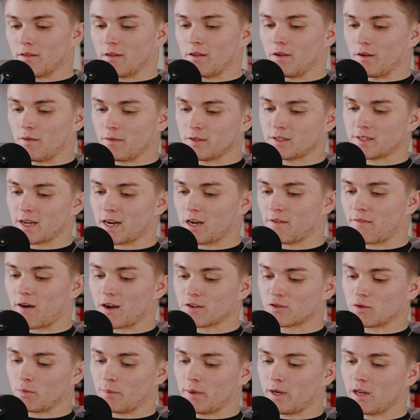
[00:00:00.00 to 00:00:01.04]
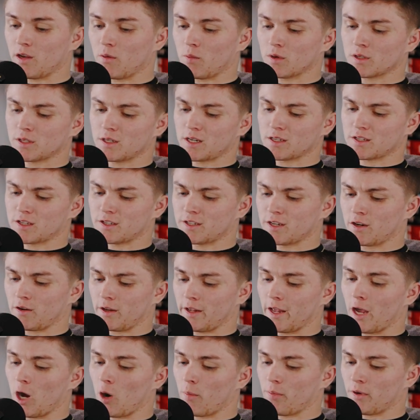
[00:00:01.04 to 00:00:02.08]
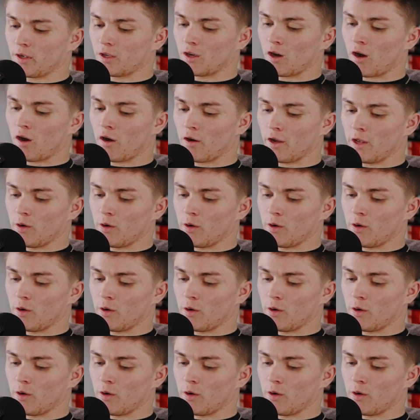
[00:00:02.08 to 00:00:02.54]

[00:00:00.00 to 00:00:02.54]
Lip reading: the state of high school media wasn't necessarily helping y'all.